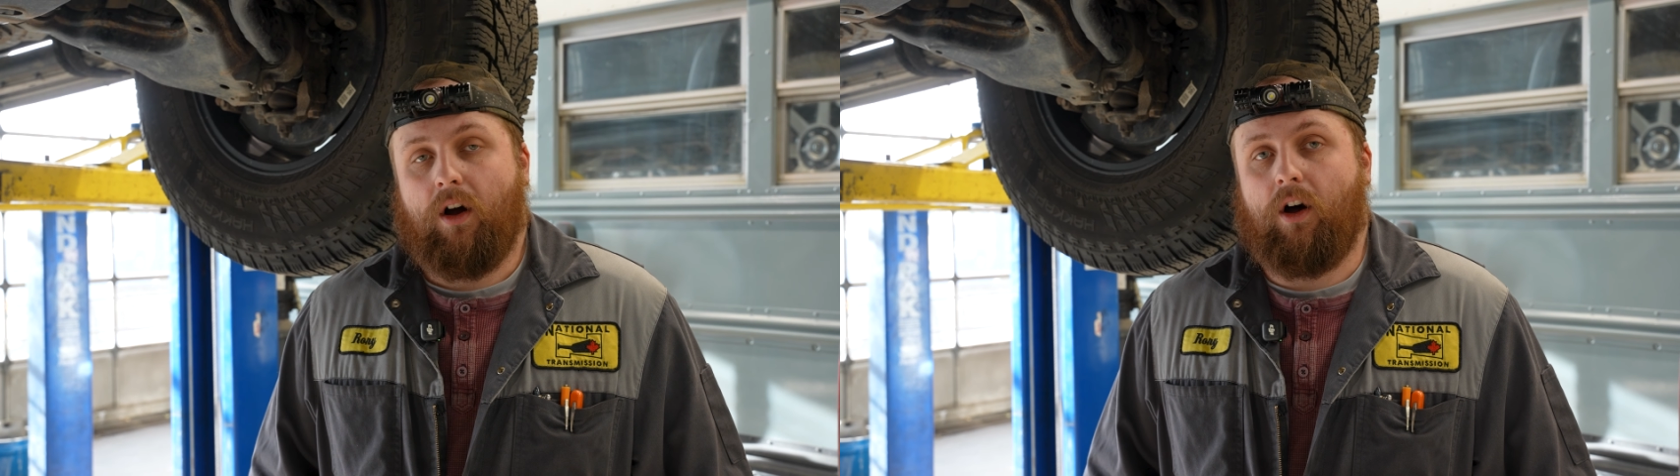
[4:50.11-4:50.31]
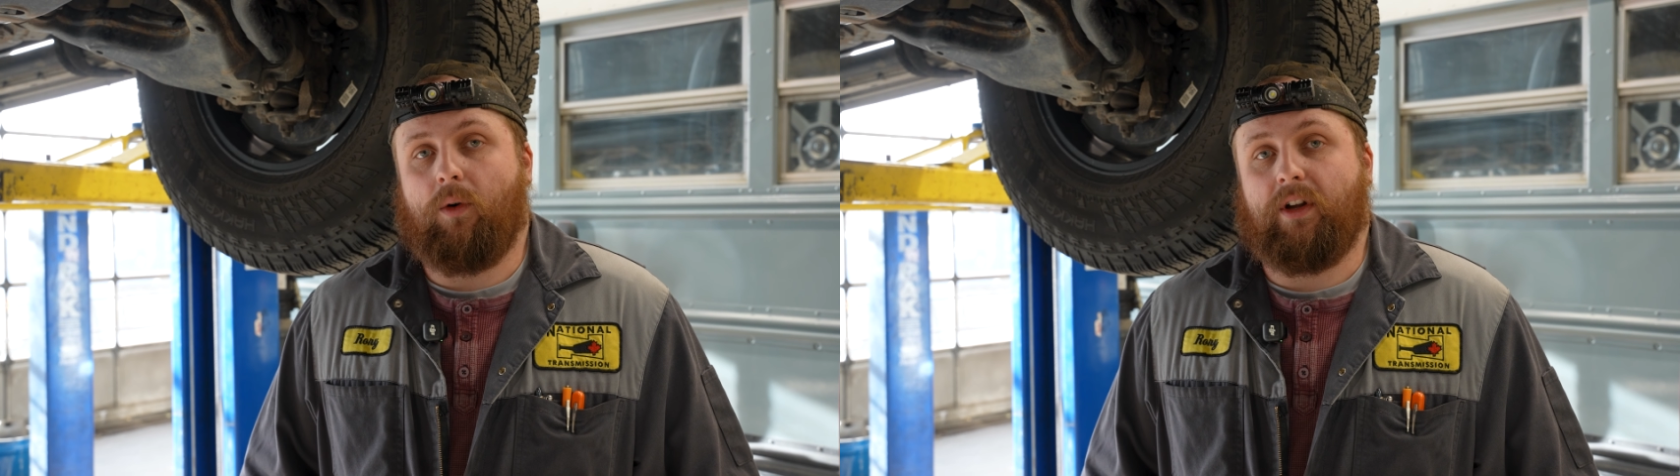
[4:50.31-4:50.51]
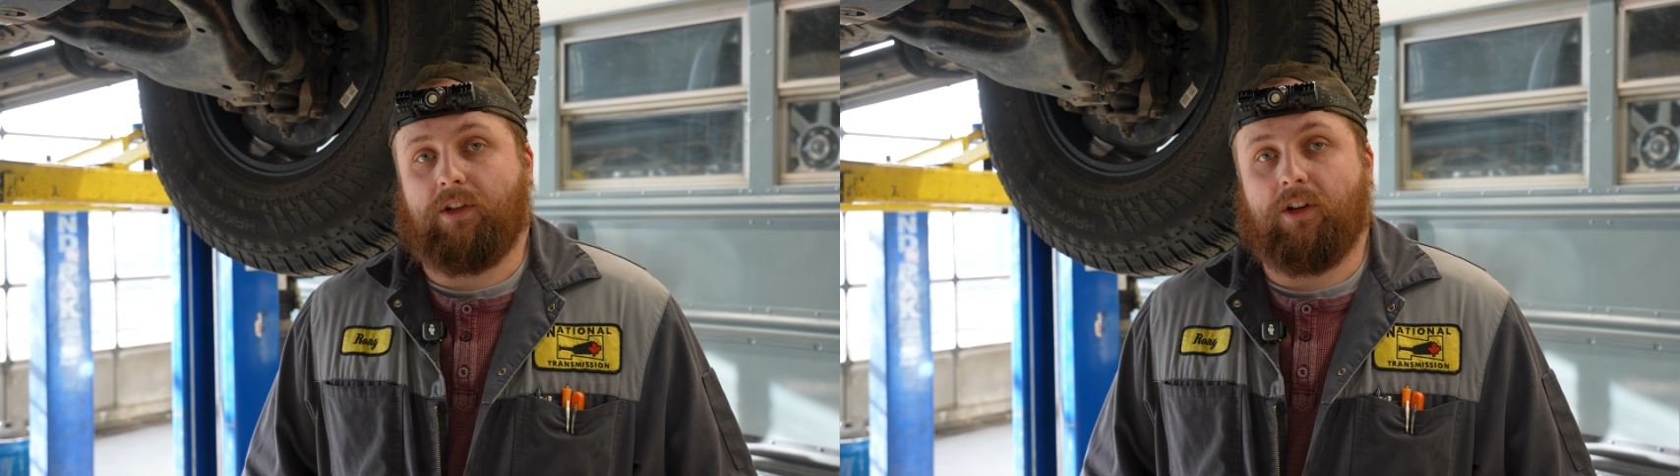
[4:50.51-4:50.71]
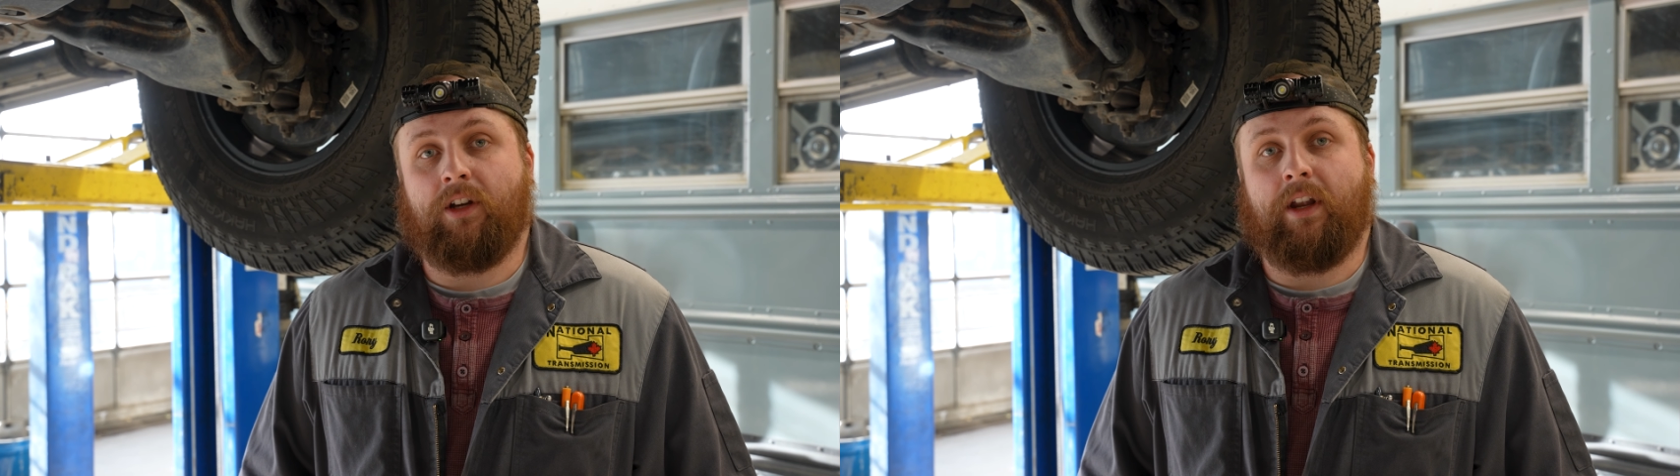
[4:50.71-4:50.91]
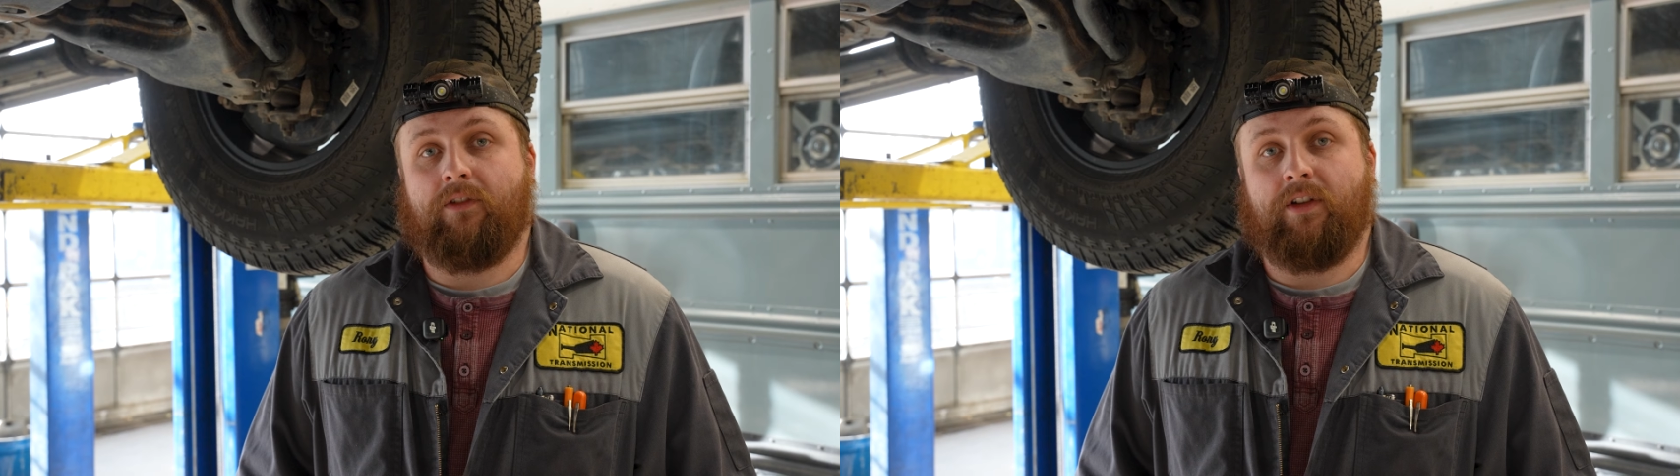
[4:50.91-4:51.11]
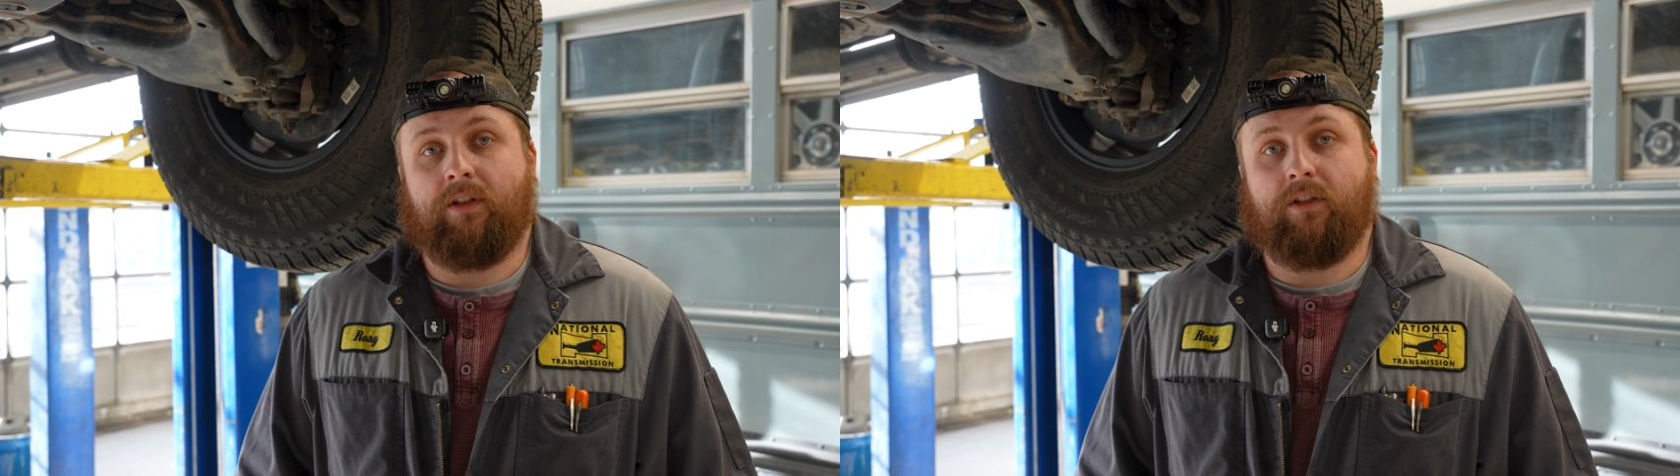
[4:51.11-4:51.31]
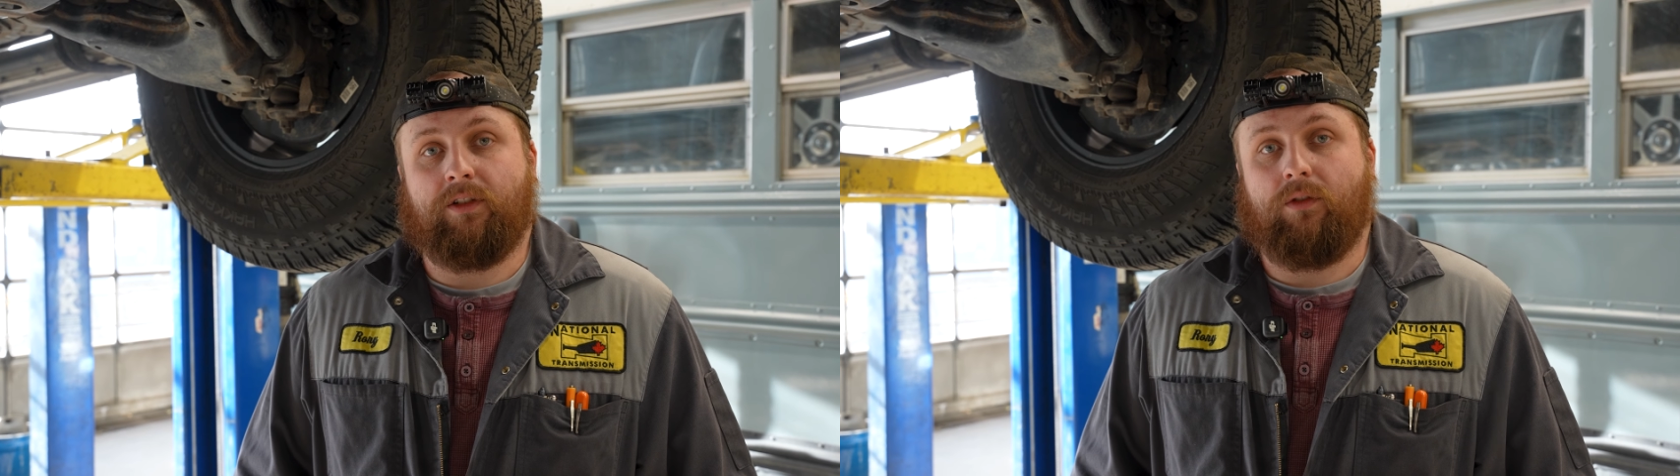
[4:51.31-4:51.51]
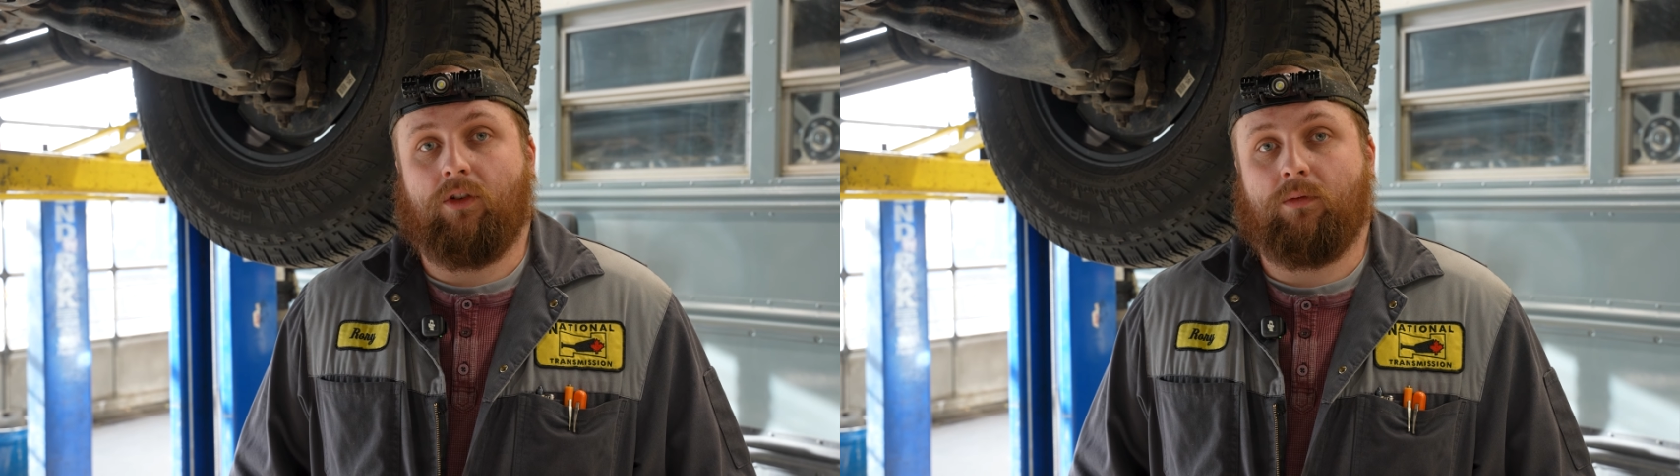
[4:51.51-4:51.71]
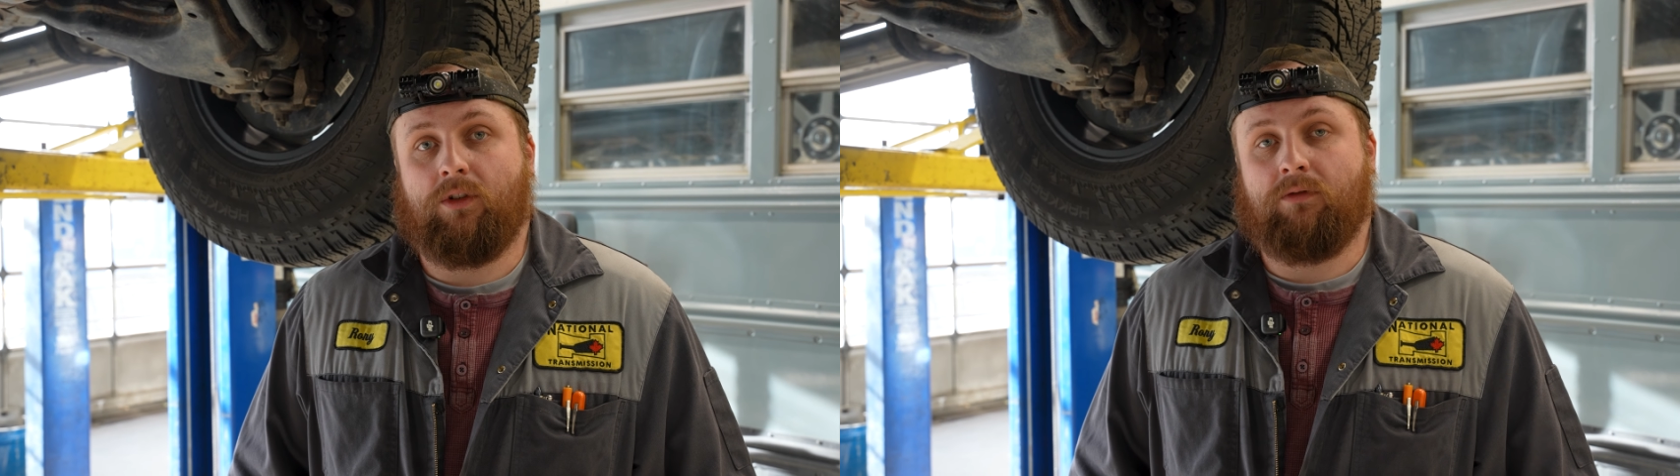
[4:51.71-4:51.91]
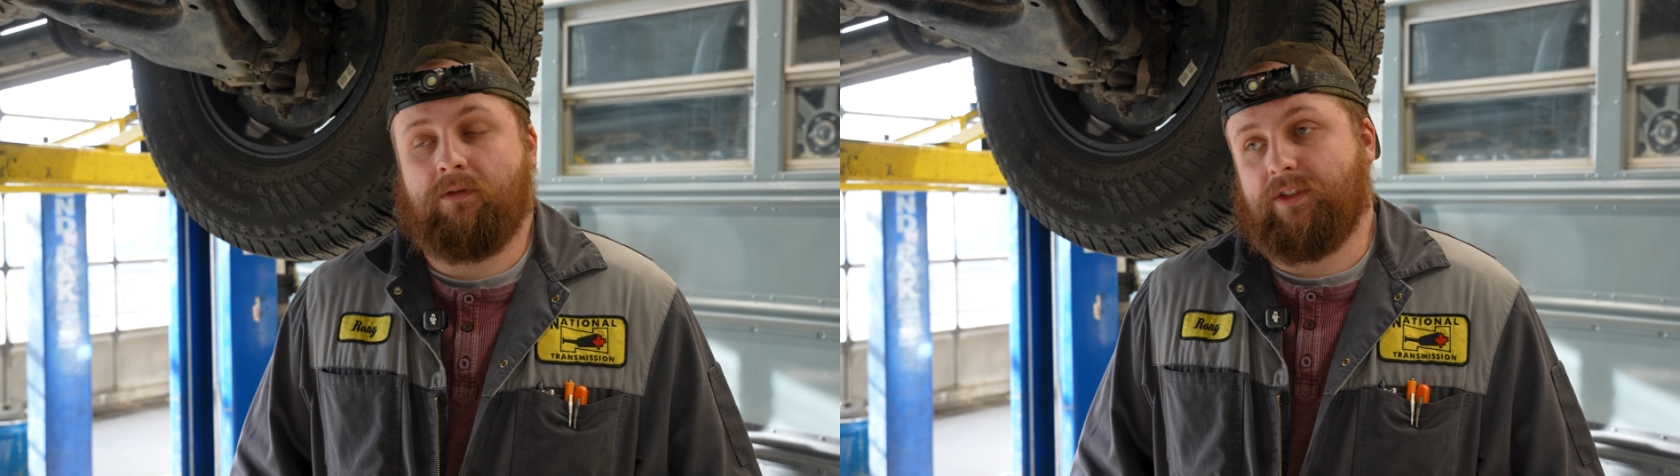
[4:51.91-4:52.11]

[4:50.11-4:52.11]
all went good. Everything looked normal.